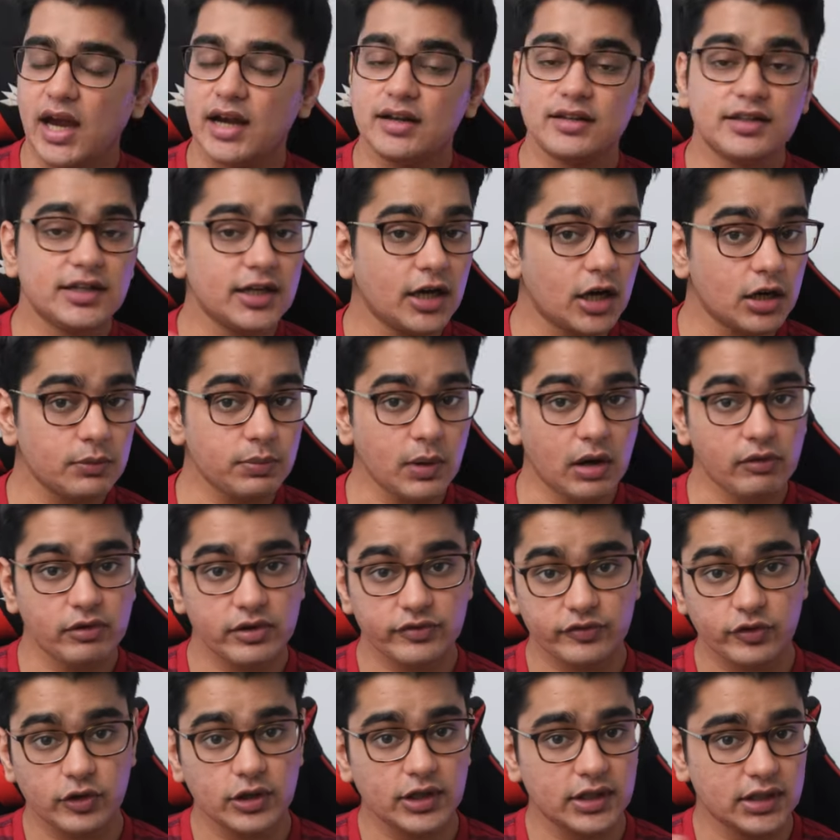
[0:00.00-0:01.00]
and they are
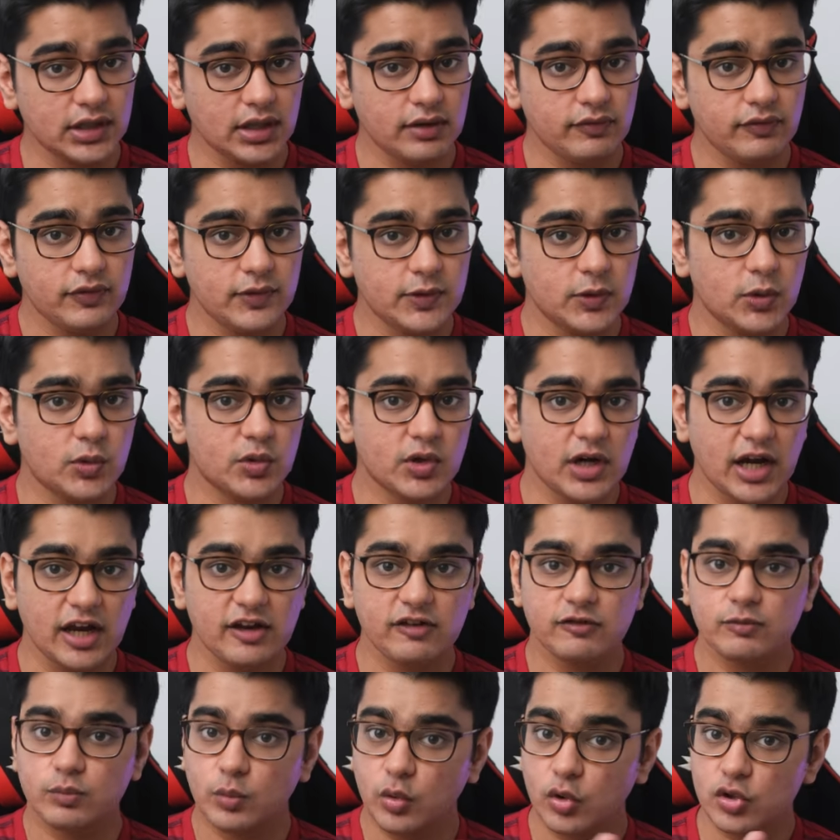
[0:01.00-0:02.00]
powerful enough to
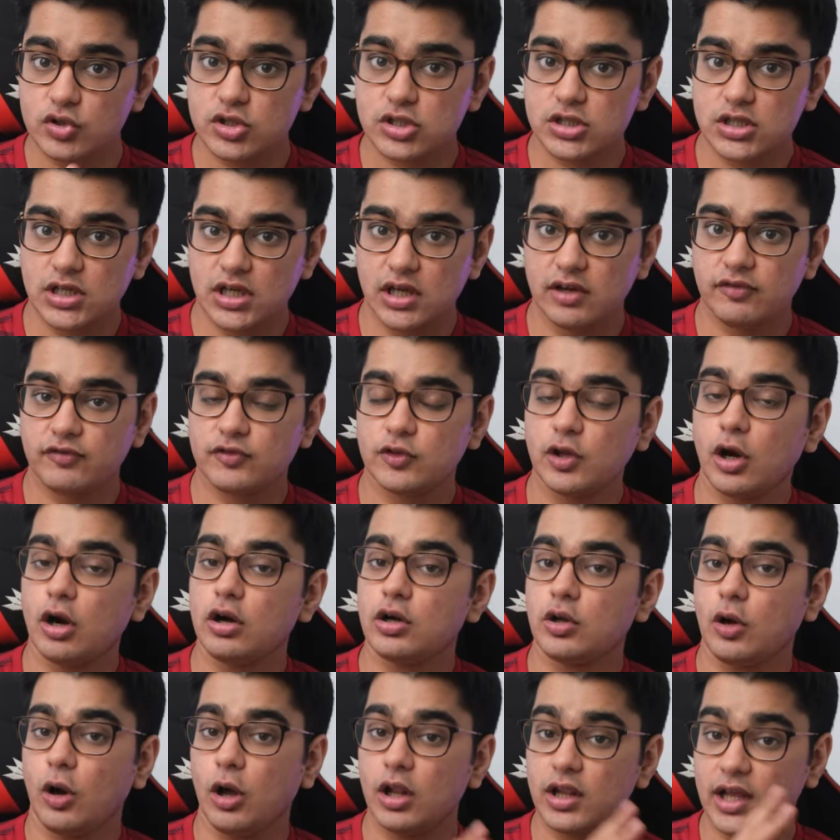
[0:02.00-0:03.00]
drive most, if
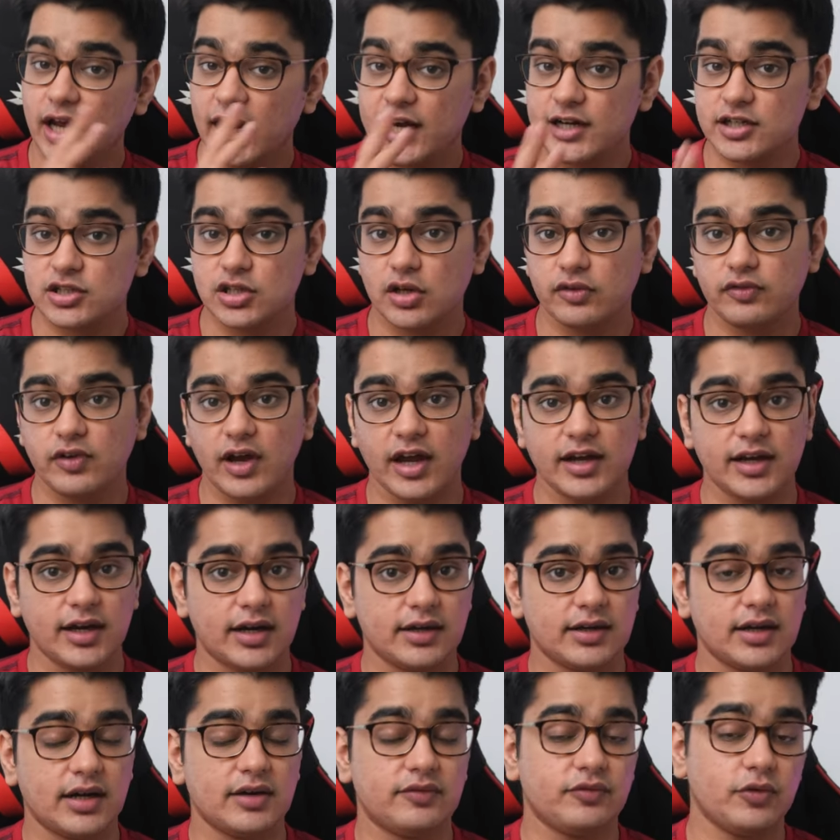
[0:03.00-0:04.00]
not all kinds of
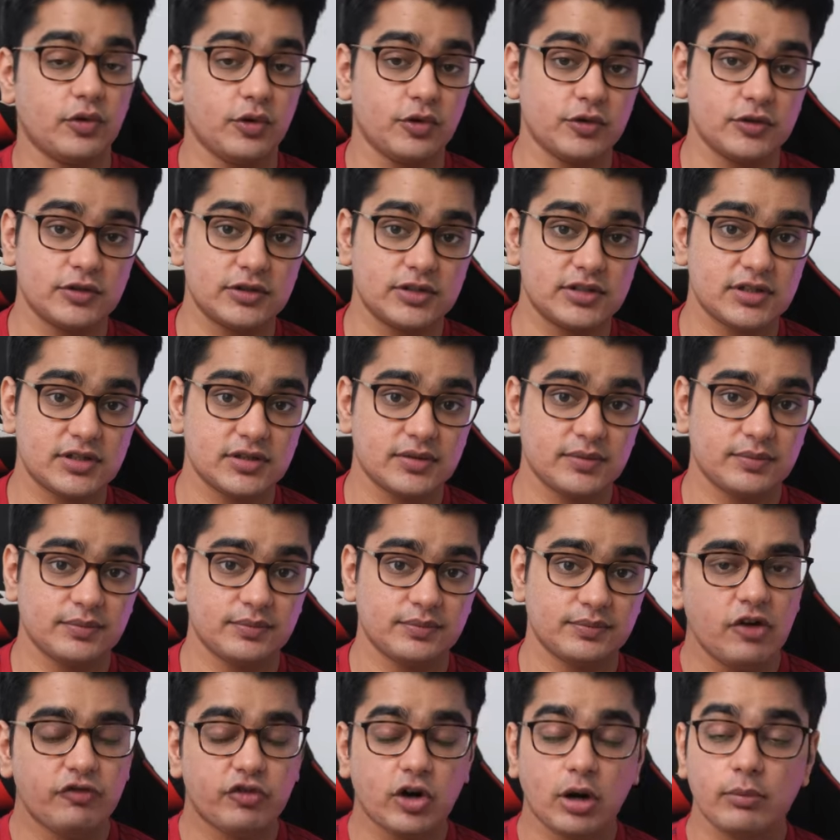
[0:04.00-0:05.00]
high-end headphones.
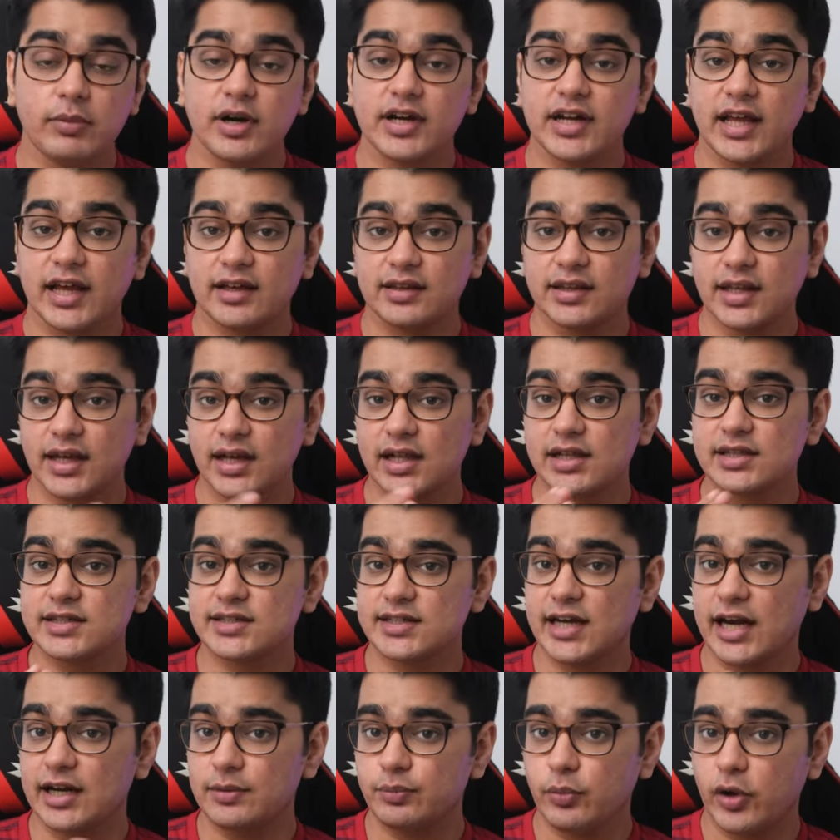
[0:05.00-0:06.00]
From a technical
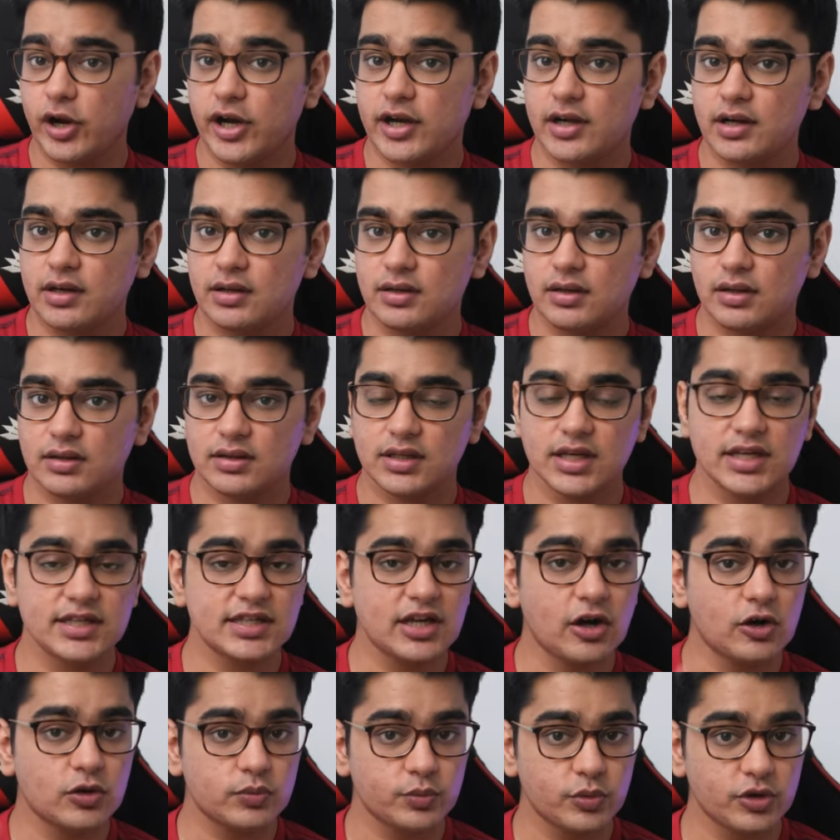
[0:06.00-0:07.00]
standpoint, these
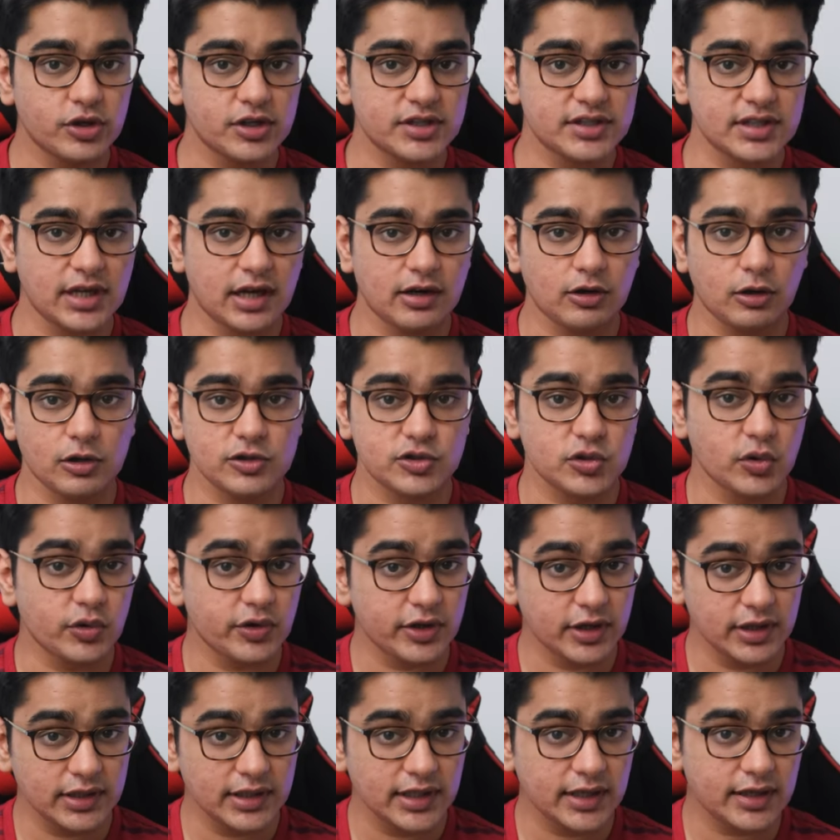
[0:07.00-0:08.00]
outputs are also
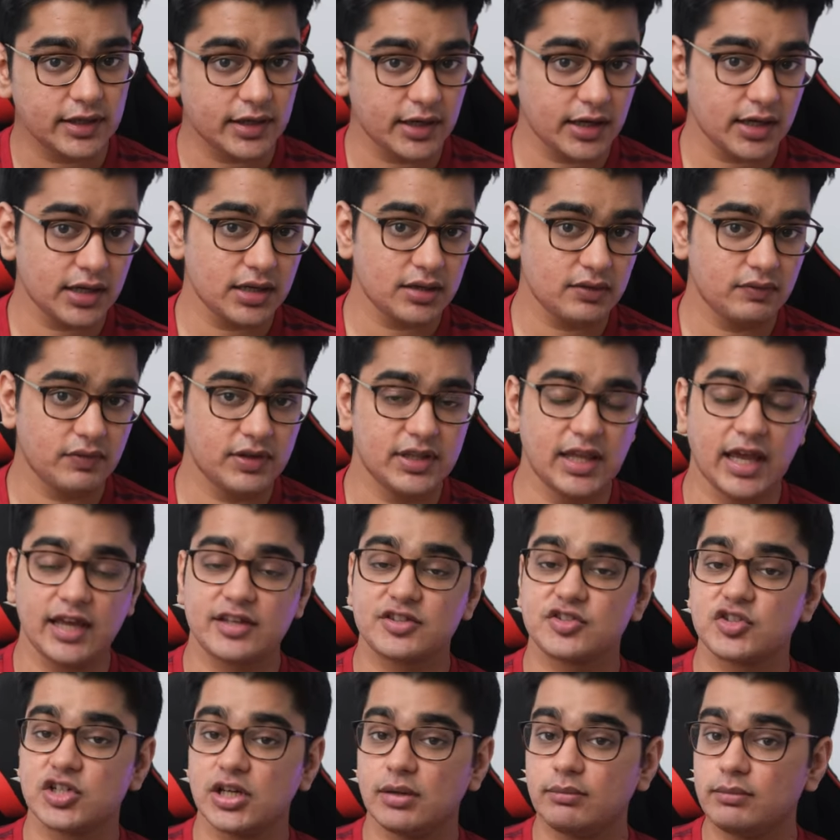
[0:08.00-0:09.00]
really great with
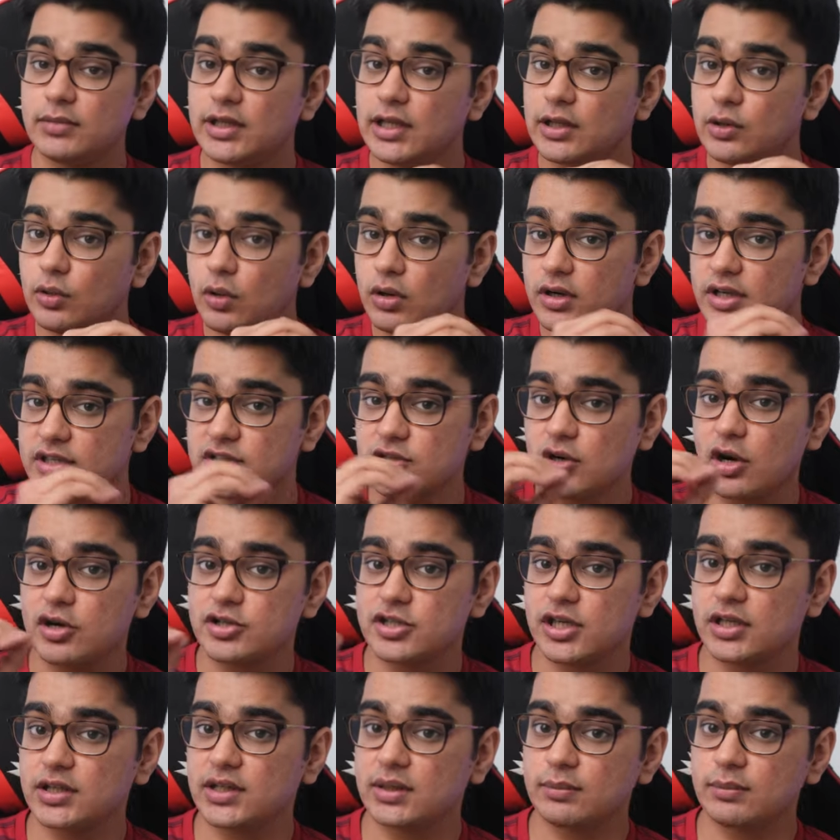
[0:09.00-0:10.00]
extremely low distortion